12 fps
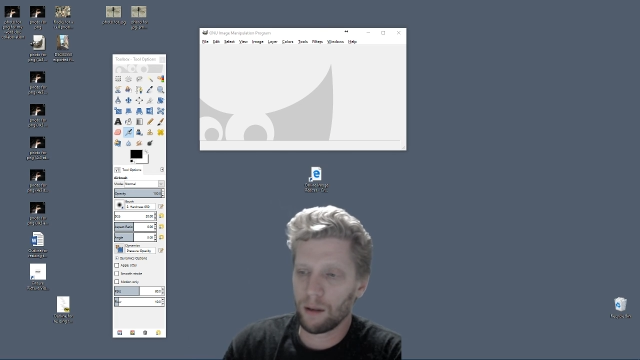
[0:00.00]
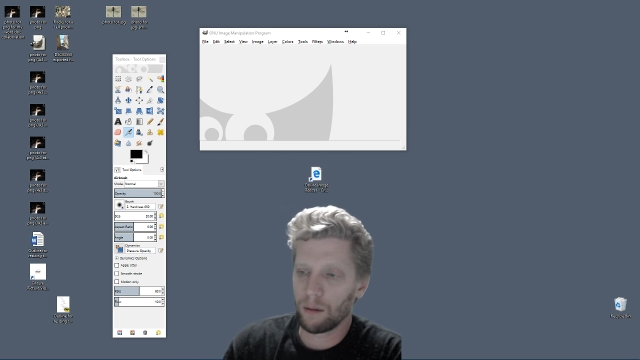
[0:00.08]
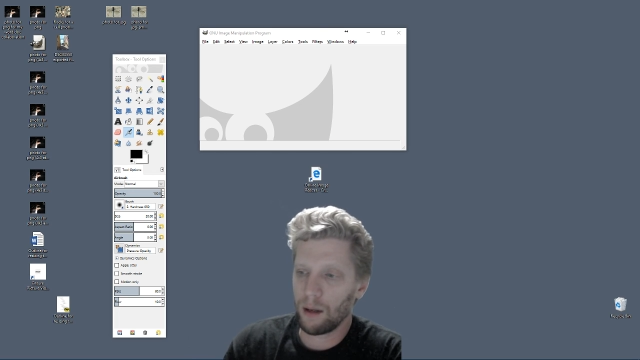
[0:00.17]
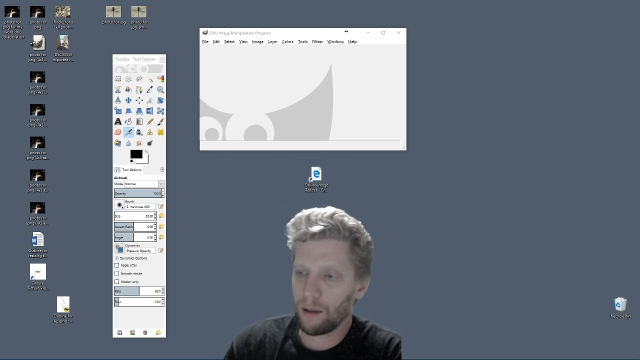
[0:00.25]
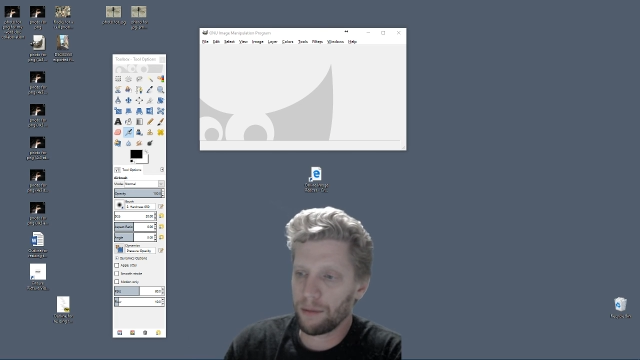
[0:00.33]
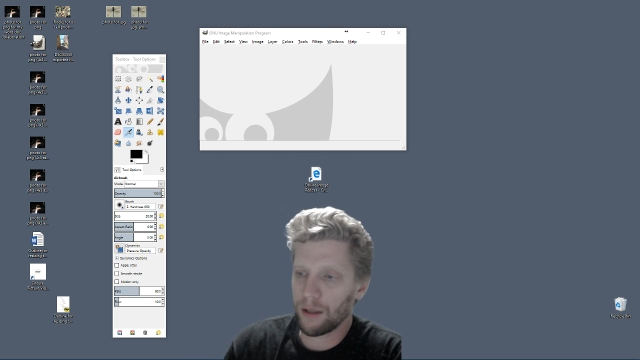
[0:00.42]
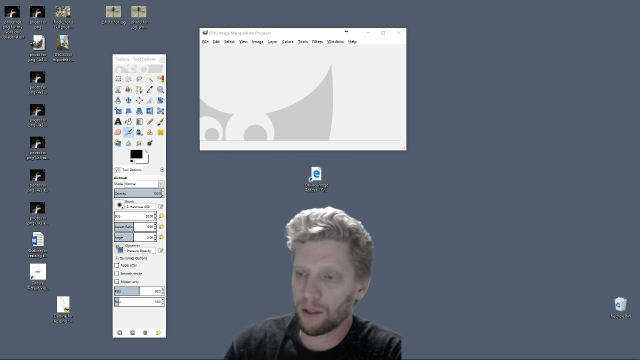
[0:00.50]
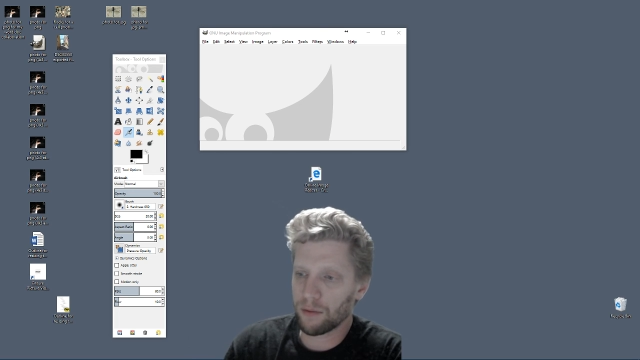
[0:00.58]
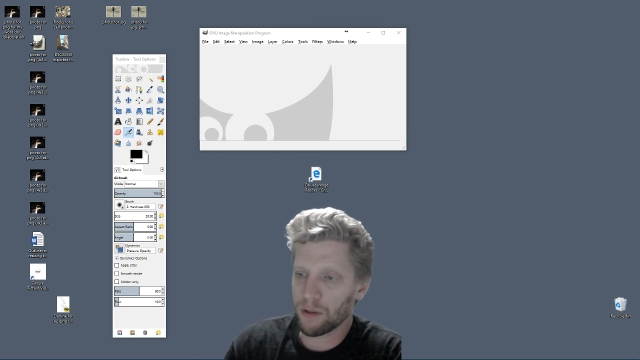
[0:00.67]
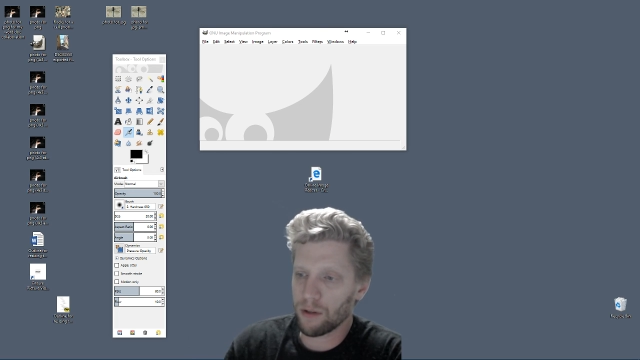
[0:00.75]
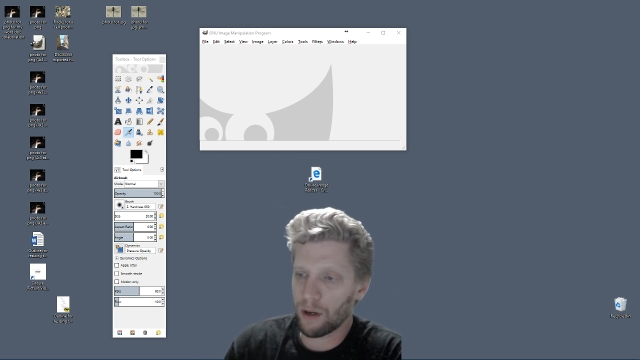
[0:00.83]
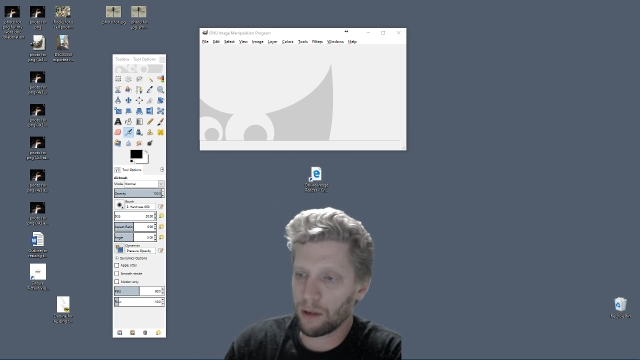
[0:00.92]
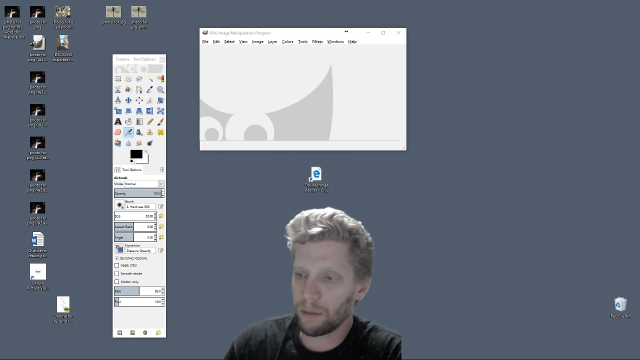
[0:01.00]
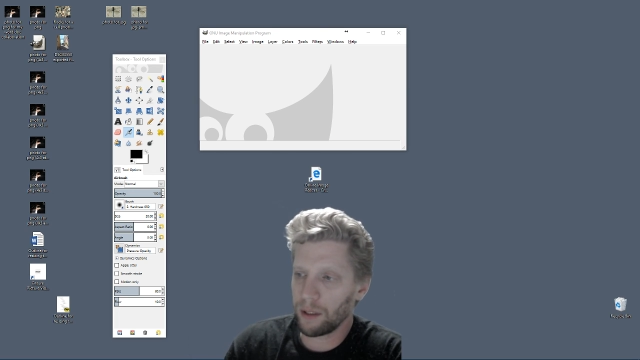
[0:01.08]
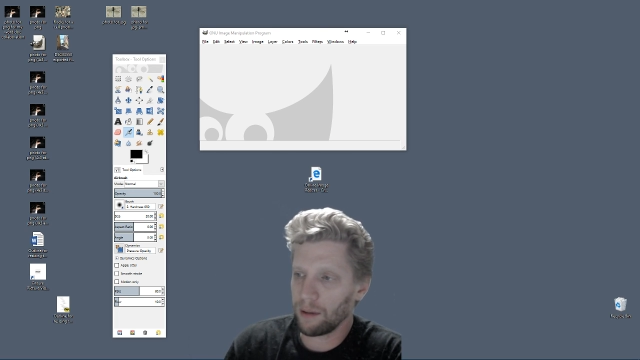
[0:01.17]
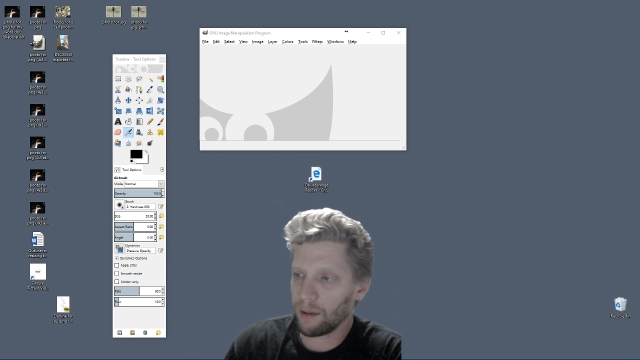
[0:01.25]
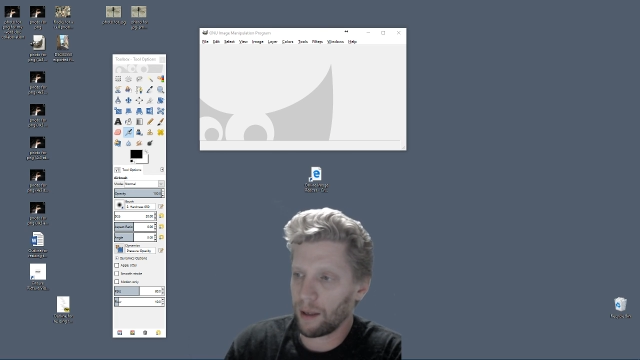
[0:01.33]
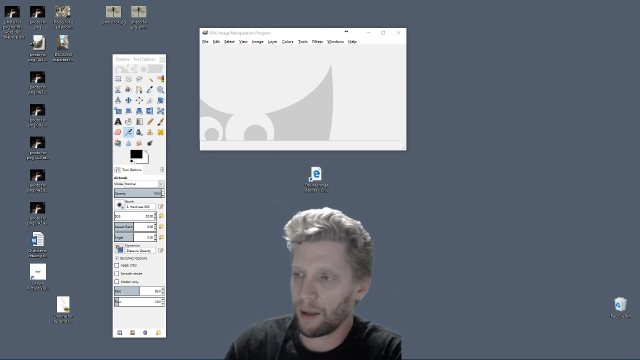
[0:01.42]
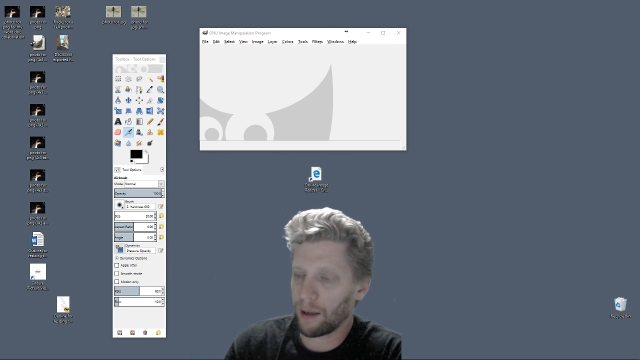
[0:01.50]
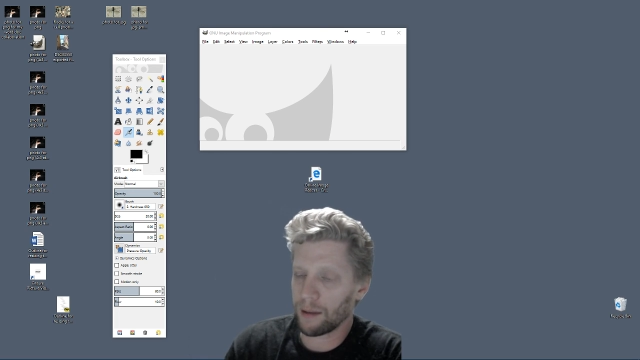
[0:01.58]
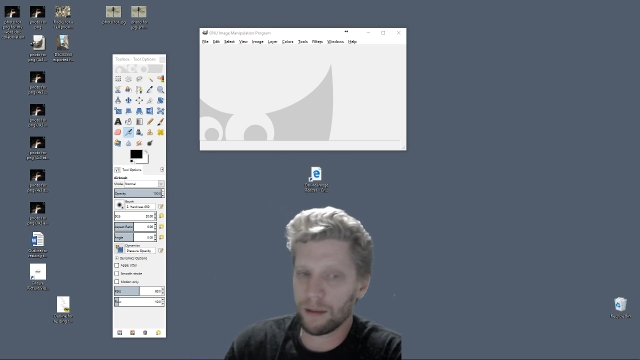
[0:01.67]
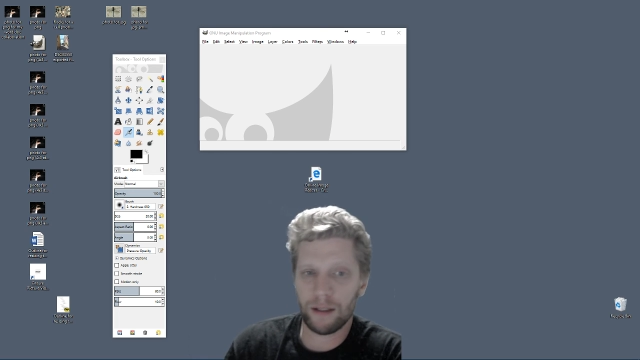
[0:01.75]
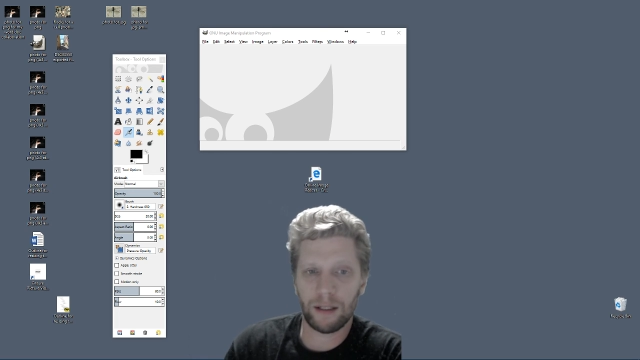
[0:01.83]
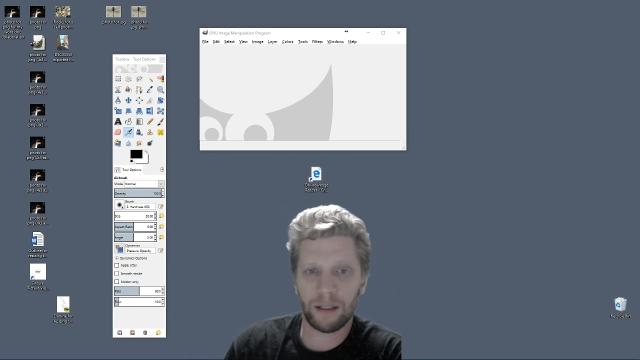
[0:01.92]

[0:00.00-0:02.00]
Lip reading: Well, thanks for joining me, and